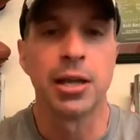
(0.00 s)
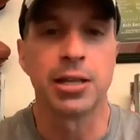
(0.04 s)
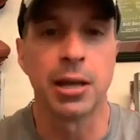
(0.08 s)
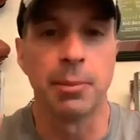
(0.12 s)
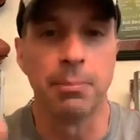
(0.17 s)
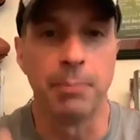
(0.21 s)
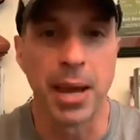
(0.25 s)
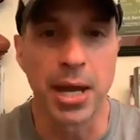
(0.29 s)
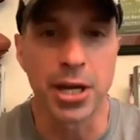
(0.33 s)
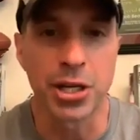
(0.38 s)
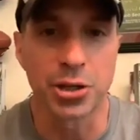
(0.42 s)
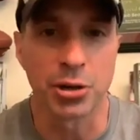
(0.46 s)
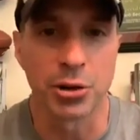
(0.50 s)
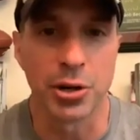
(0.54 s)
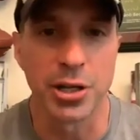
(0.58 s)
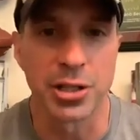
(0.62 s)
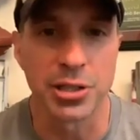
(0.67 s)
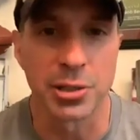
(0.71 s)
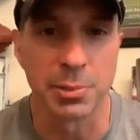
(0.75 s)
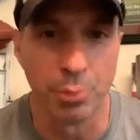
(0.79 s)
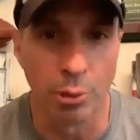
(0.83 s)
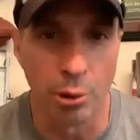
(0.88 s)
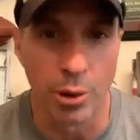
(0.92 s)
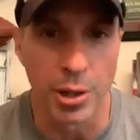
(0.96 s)
to make sure
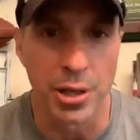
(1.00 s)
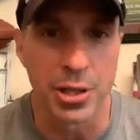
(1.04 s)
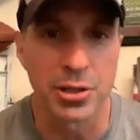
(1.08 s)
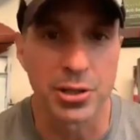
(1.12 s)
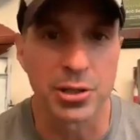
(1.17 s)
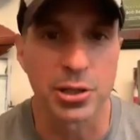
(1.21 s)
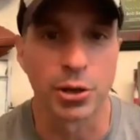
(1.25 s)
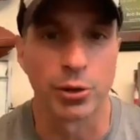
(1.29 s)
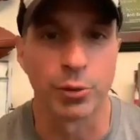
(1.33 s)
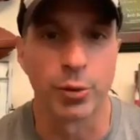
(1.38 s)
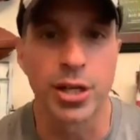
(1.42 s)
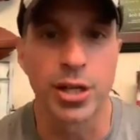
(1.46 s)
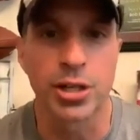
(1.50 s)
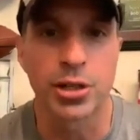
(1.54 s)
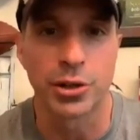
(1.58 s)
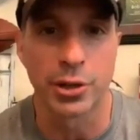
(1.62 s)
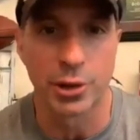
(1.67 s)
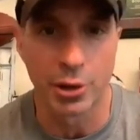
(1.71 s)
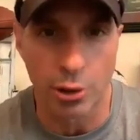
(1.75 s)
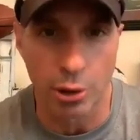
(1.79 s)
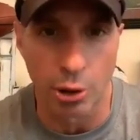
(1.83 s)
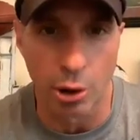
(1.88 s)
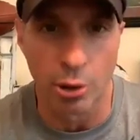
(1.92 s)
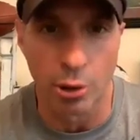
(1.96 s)
his employees could reach
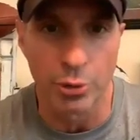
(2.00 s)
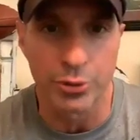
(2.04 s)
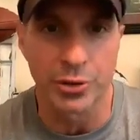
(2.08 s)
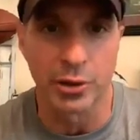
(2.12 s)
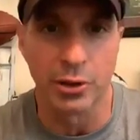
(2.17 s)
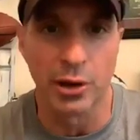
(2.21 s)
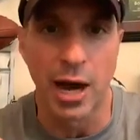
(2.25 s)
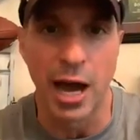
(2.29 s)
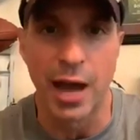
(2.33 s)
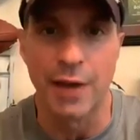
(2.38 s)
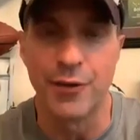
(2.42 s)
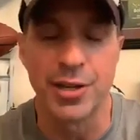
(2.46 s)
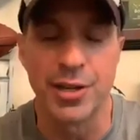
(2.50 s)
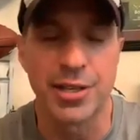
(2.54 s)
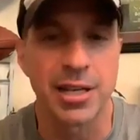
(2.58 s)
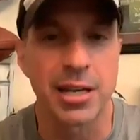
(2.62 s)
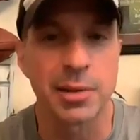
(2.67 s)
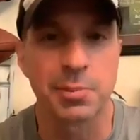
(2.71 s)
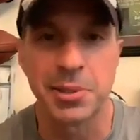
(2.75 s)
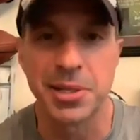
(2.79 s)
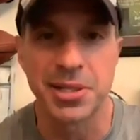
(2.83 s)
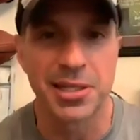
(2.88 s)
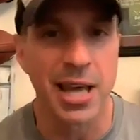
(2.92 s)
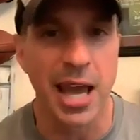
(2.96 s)
their goals in life. He
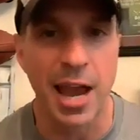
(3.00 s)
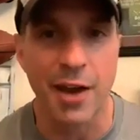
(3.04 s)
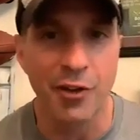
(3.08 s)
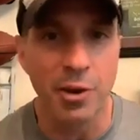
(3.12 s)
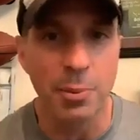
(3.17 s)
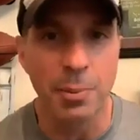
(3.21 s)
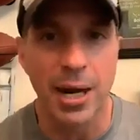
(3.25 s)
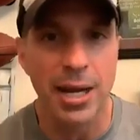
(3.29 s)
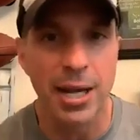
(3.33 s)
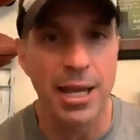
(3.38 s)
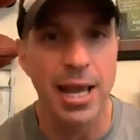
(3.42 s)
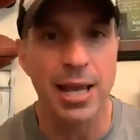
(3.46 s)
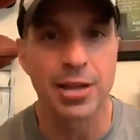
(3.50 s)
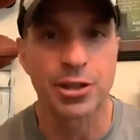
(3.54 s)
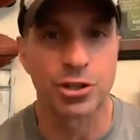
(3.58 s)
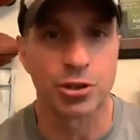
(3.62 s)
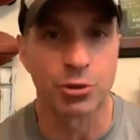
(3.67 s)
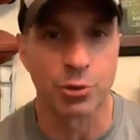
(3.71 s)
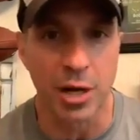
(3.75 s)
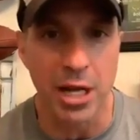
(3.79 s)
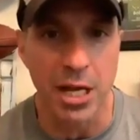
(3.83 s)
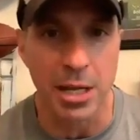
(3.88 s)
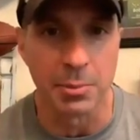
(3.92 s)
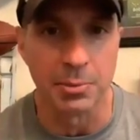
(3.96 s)
said, because everybody has
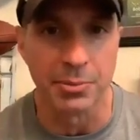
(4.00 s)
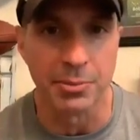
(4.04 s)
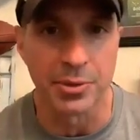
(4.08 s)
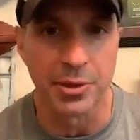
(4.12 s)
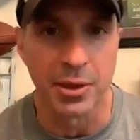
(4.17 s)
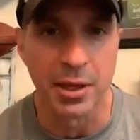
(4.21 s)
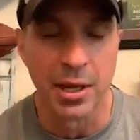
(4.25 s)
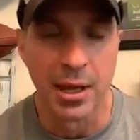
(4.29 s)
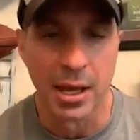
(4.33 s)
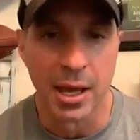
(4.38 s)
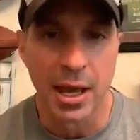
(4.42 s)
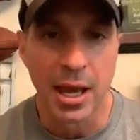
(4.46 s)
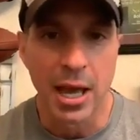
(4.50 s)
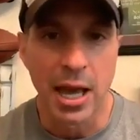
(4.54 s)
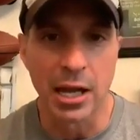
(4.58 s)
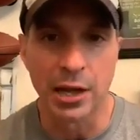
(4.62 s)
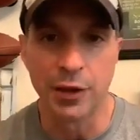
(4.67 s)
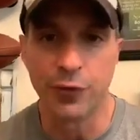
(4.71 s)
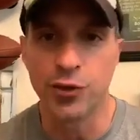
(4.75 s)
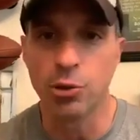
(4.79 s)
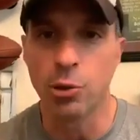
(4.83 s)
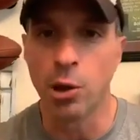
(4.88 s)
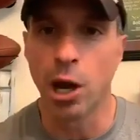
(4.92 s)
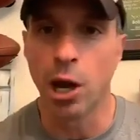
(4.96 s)
dreams. And
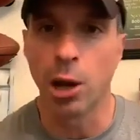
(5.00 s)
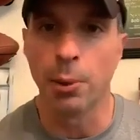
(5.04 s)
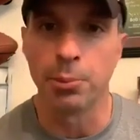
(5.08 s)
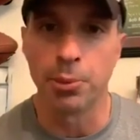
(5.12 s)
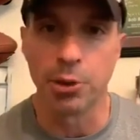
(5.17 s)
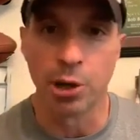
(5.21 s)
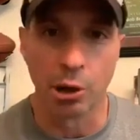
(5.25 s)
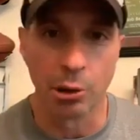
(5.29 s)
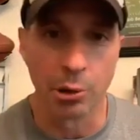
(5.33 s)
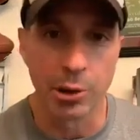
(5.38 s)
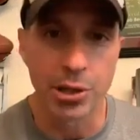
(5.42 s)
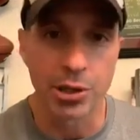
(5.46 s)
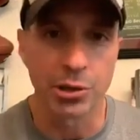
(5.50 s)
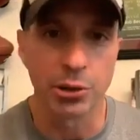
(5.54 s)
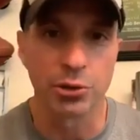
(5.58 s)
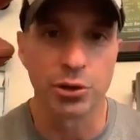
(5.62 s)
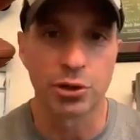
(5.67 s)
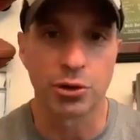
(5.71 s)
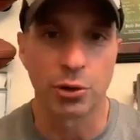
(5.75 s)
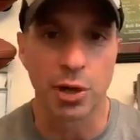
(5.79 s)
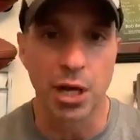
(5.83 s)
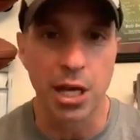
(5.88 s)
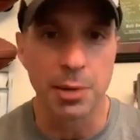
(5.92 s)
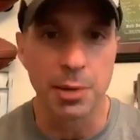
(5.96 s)
if you help nourish
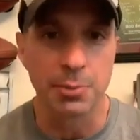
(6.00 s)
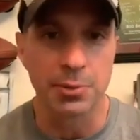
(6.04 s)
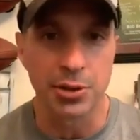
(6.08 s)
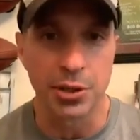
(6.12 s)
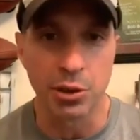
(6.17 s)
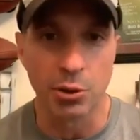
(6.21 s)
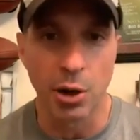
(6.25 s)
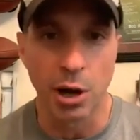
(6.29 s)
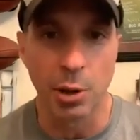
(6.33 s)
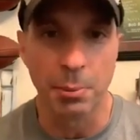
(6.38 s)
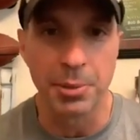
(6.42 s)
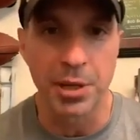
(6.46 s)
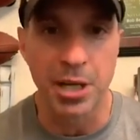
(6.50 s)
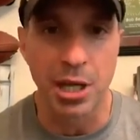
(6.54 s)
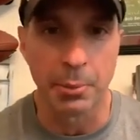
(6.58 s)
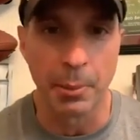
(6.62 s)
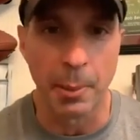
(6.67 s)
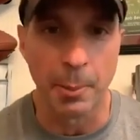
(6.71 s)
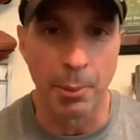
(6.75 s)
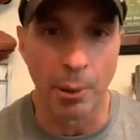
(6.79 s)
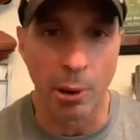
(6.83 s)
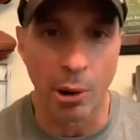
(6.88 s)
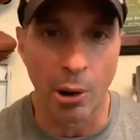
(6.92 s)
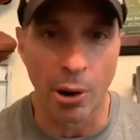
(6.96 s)
those dreams, you help
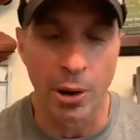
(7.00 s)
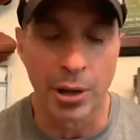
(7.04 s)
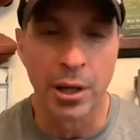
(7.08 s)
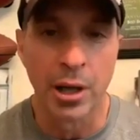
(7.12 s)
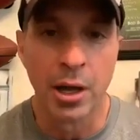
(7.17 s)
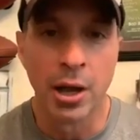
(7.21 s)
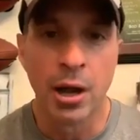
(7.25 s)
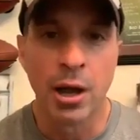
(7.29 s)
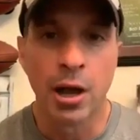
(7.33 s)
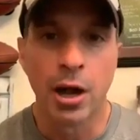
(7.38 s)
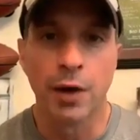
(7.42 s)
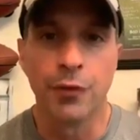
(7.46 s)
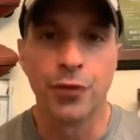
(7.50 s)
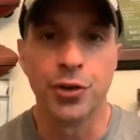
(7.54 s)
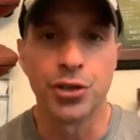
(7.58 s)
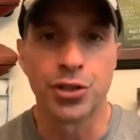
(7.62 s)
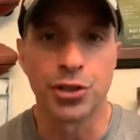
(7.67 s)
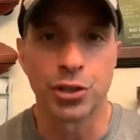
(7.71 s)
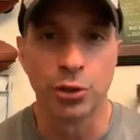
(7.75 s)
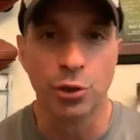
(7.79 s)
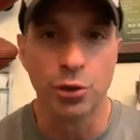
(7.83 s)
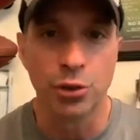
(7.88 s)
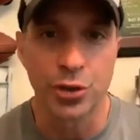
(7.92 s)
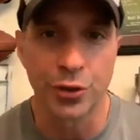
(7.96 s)
become a part of the
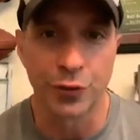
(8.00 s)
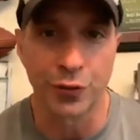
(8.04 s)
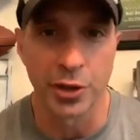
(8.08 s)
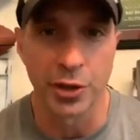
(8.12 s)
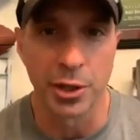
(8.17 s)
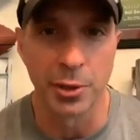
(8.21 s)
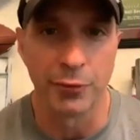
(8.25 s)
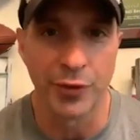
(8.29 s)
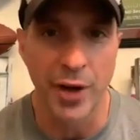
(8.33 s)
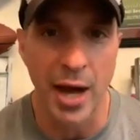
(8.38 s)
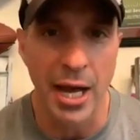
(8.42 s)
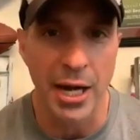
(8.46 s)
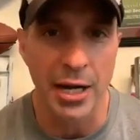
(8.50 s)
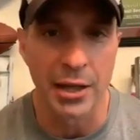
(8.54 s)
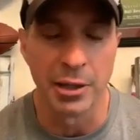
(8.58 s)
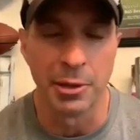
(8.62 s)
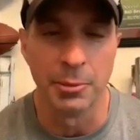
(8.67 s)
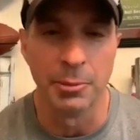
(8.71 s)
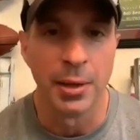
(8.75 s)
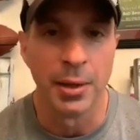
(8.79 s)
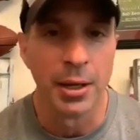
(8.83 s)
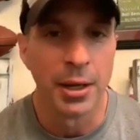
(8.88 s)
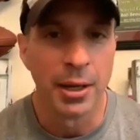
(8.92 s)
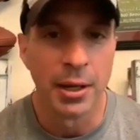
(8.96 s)
solution for them finding
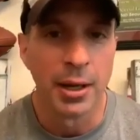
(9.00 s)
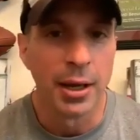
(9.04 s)
them,